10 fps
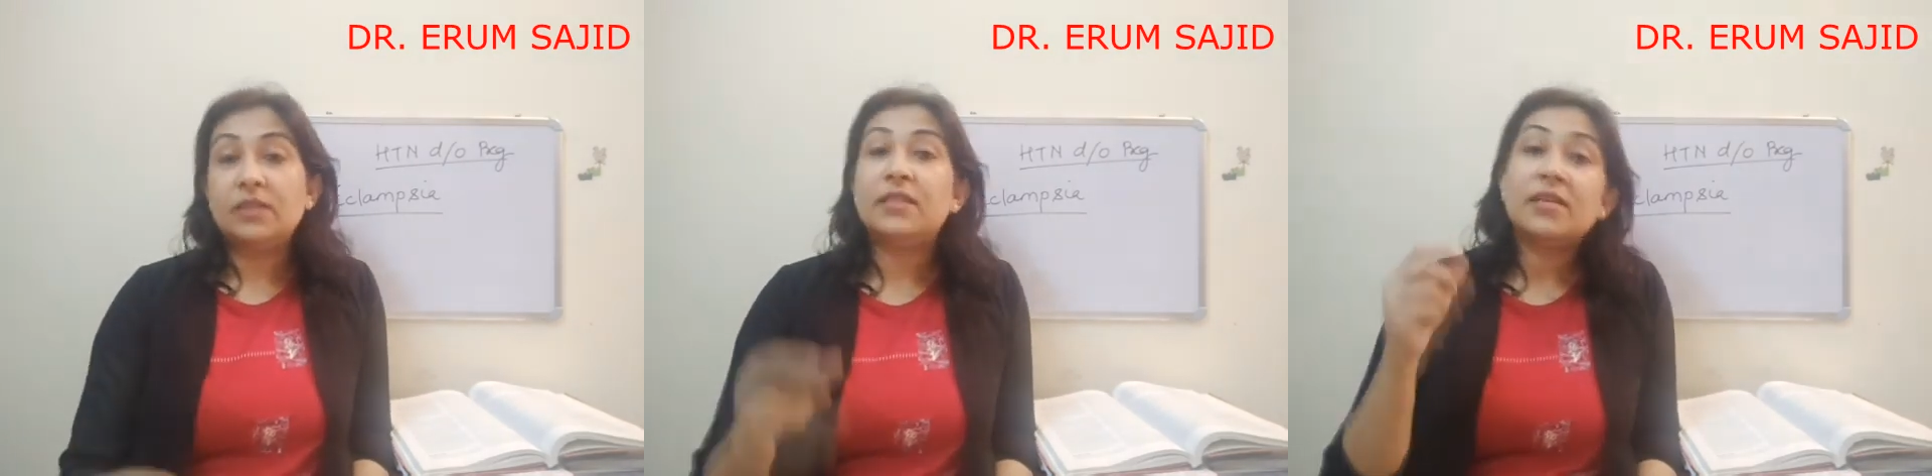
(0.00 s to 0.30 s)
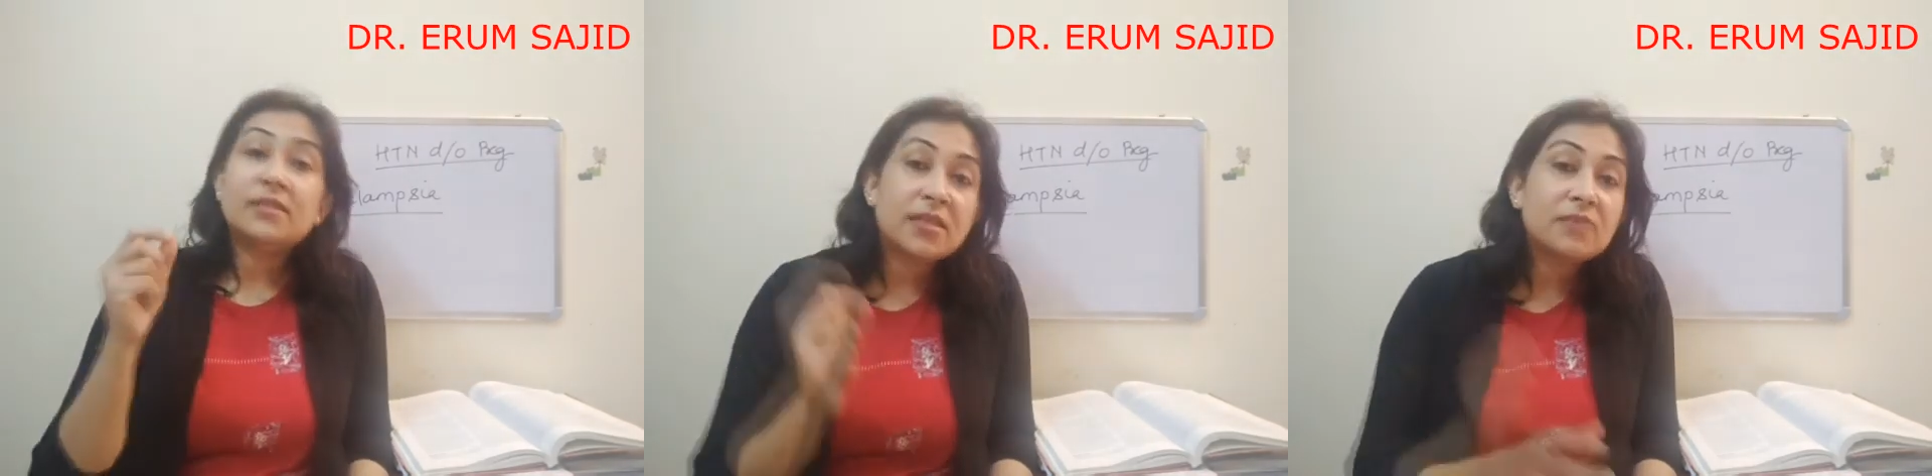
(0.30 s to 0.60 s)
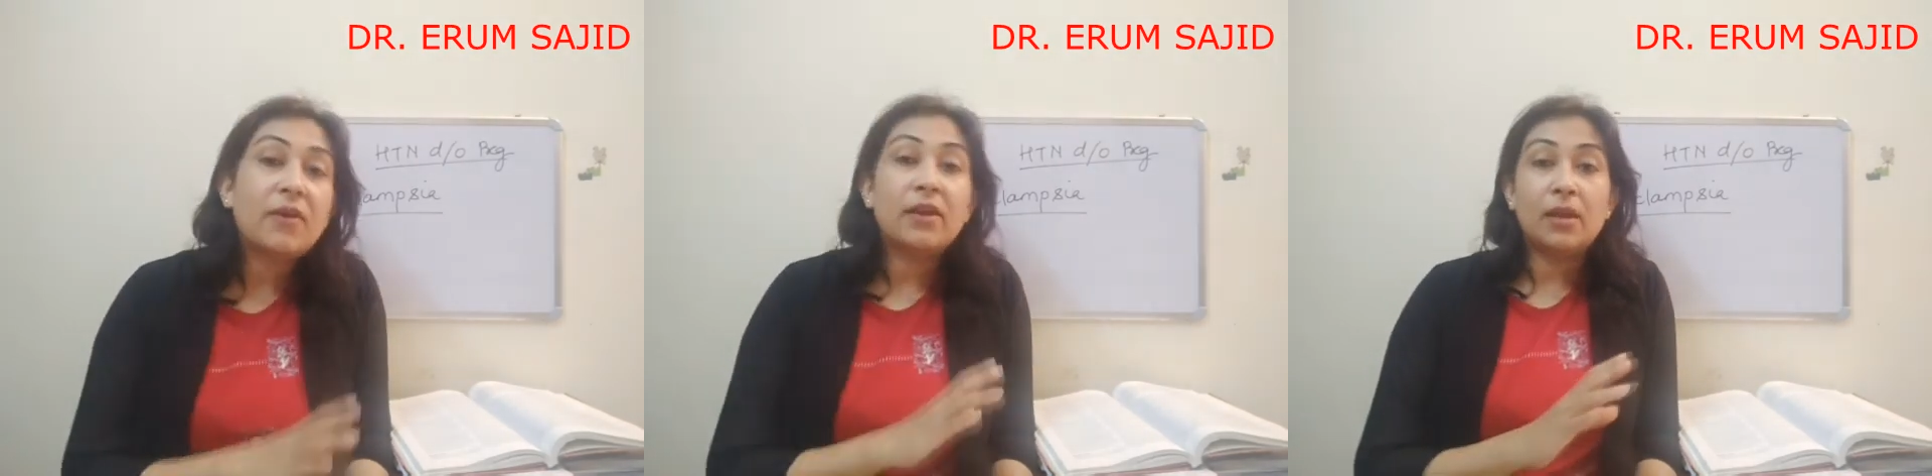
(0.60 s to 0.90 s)
This
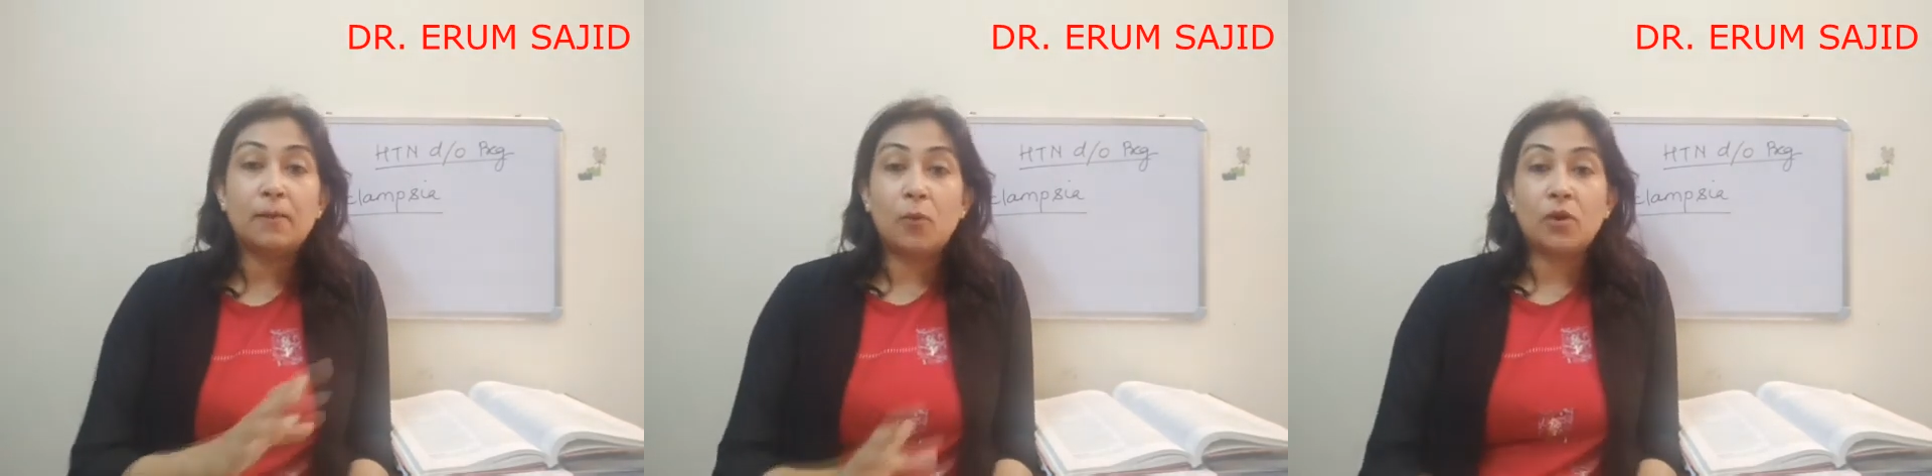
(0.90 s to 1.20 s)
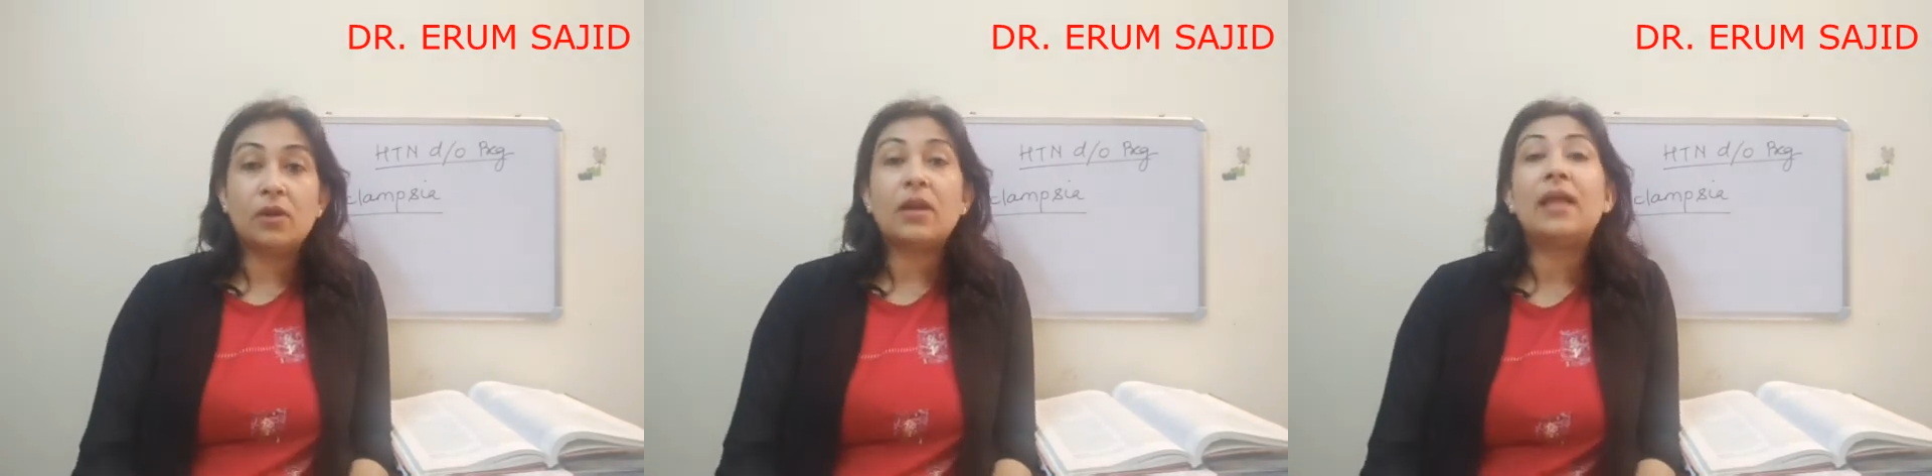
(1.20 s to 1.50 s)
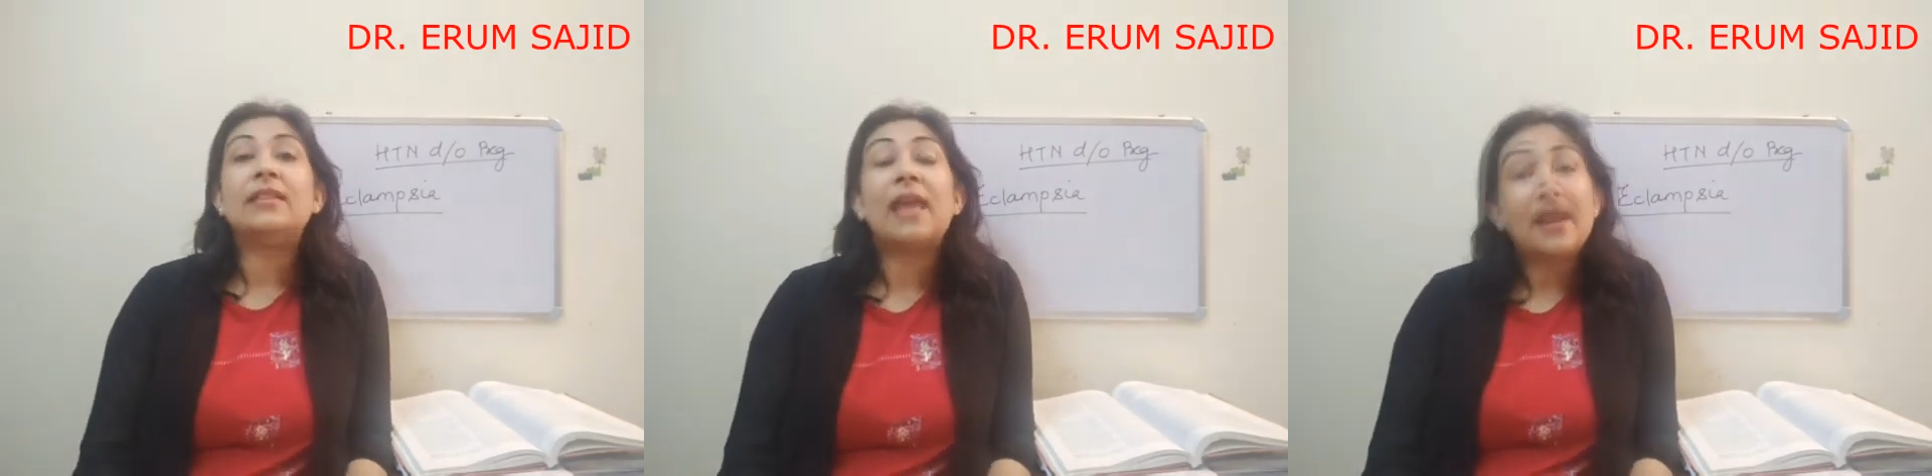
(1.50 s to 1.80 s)
is very important,
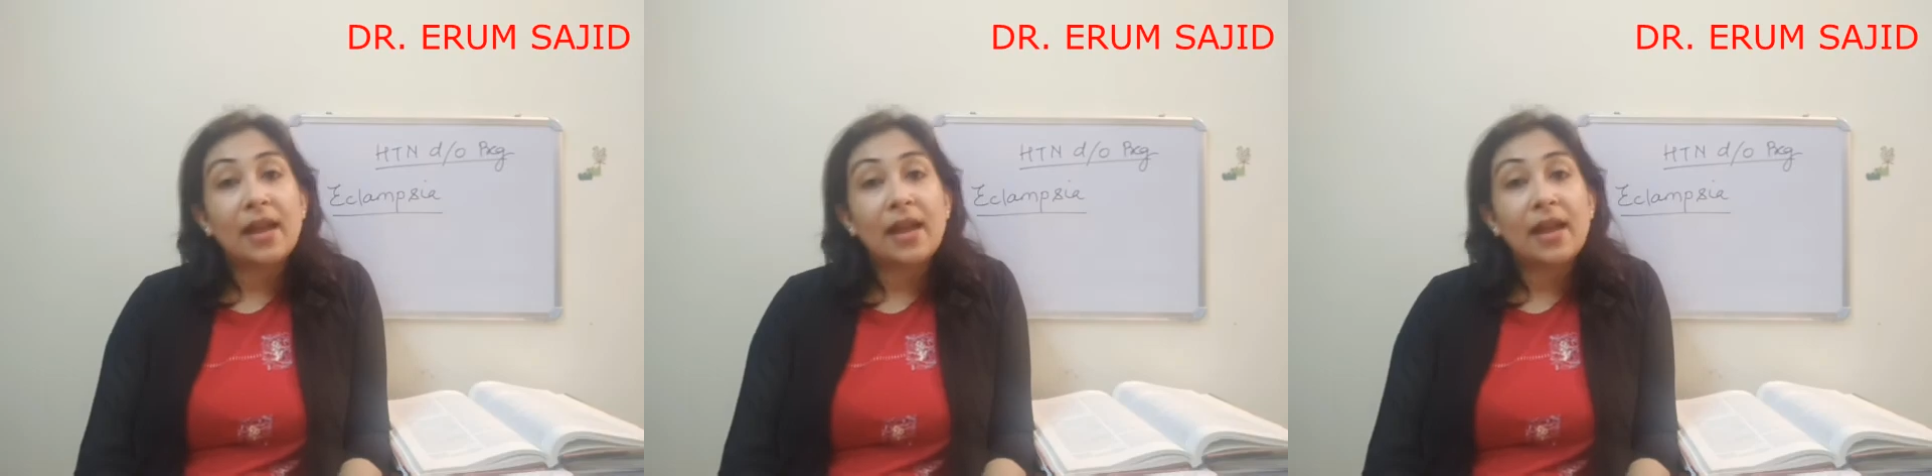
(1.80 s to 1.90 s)
and that